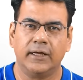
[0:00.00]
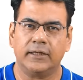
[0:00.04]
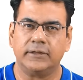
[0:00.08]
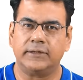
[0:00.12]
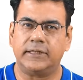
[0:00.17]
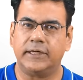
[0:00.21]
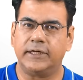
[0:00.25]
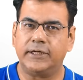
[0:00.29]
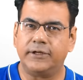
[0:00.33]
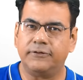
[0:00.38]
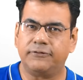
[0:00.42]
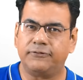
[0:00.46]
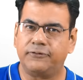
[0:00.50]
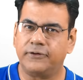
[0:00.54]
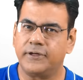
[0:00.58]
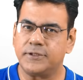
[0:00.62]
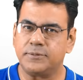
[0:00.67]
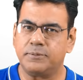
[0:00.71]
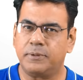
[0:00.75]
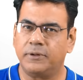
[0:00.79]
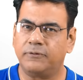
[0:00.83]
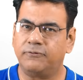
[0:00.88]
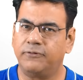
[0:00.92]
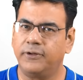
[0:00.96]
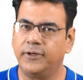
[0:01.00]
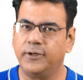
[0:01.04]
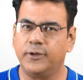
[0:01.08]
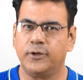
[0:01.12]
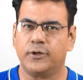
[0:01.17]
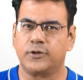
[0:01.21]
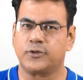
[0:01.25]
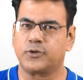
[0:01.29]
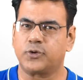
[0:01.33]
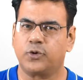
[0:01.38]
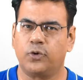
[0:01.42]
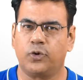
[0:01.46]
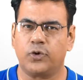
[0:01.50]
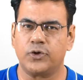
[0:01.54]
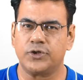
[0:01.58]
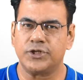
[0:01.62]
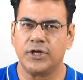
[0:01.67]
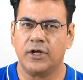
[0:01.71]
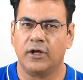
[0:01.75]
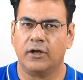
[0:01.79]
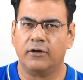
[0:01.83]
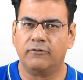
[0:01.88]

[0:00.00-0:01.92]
the difference between your scores